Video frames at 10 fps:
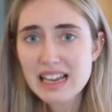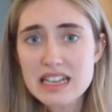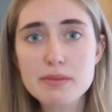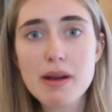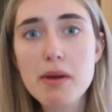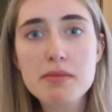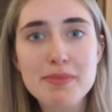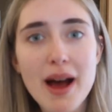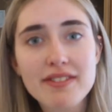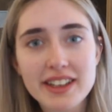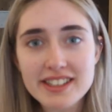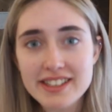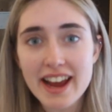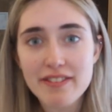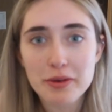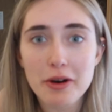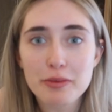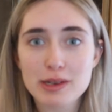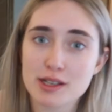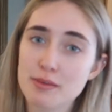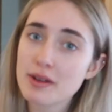It's my mum's birthday today, everyone. Wish